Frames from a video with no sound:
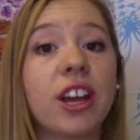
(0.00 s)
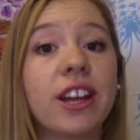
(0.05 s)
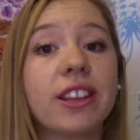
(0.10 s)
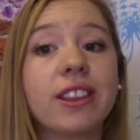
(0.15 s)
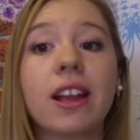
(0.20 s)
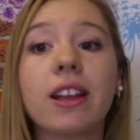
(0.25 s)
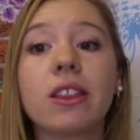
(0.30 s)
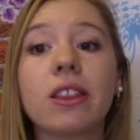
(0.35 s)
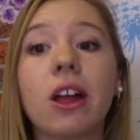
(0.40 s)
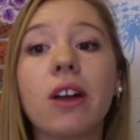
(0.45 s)

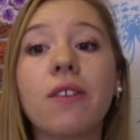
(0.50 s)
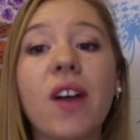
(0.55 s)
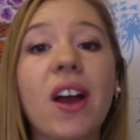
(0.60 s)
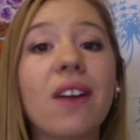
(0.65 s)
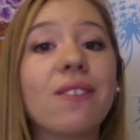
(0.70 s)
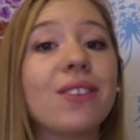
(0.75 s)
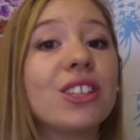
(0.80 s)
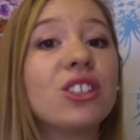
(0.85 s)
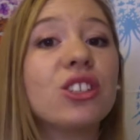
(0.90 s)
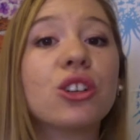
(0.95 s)
They love
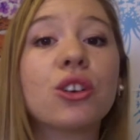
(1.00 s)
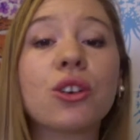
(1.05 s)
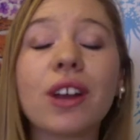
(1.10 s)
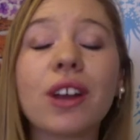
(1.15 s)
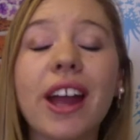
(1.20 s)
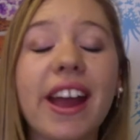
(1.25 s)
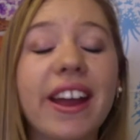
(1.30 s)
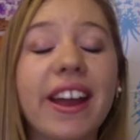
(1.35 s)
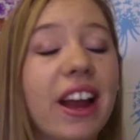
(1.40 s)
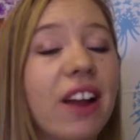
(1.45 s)
having to
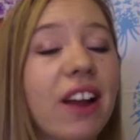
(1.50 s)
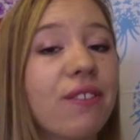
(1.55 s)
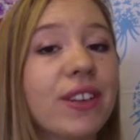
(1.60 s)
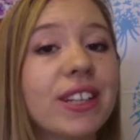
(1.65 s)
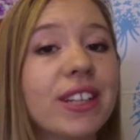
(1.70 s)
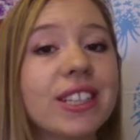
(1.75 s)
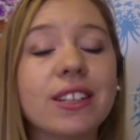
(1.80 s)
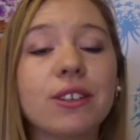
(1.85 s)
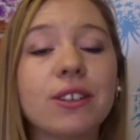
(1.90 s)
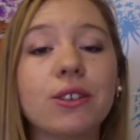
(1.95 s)
create
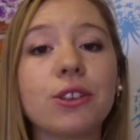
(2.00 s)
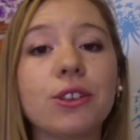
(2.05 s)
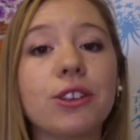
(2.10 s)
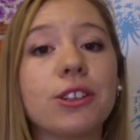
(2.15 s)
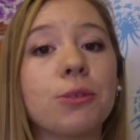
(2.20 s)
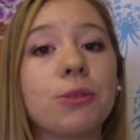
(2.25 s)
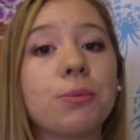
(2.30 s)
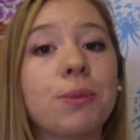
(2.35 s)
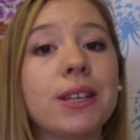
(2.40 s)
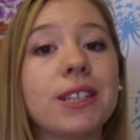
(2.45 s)
every single
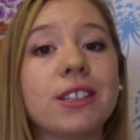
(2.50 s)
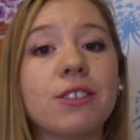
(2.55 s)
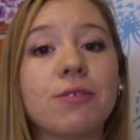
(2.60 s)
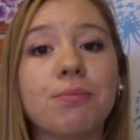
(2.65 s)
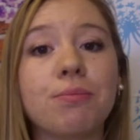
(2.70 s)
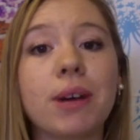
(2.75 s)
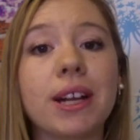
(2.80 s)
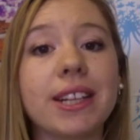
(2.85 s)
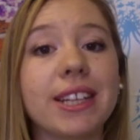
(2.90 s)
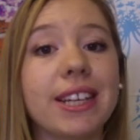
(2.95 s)
little piece of
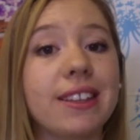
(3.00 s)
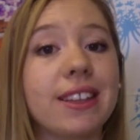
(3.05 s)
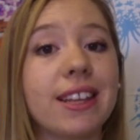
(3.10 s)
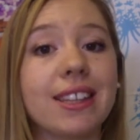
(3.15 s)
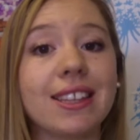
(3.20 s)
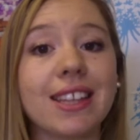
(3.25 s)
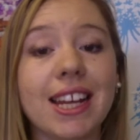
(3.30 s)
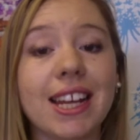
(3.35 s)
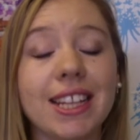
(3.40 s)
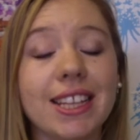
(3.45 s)
money
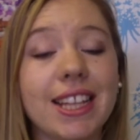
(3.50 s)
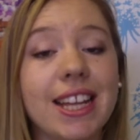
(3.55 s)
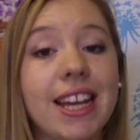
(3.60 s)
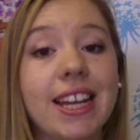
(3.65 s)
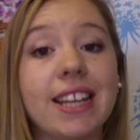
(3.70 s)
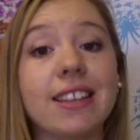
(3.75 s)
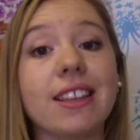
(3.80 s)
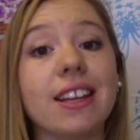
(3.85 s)
that they need.